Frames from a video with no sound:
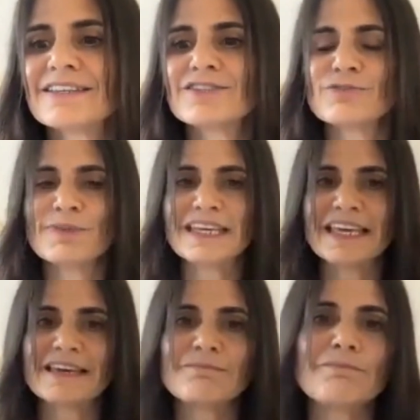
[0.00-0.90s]
So
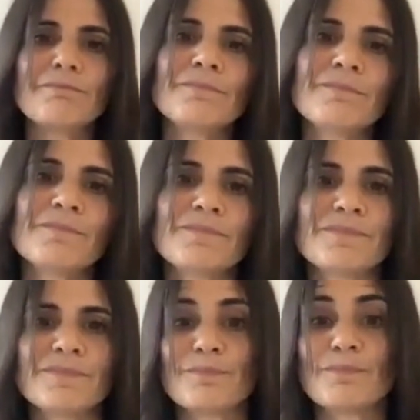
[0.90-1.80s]
begin
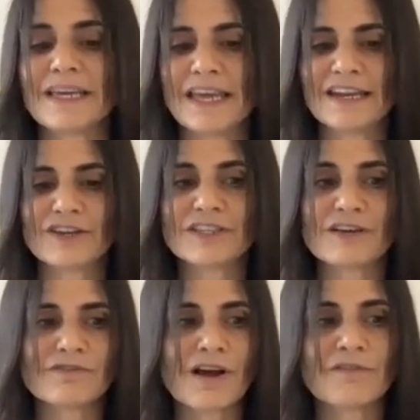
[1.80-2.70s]
by getting
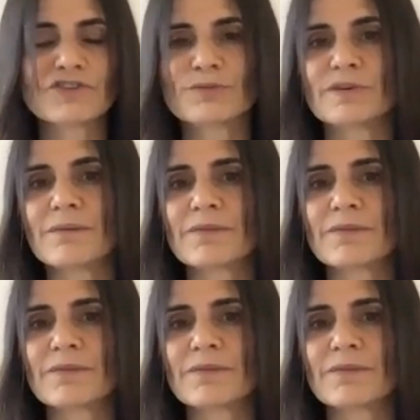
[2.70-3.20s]
yourself comfortable.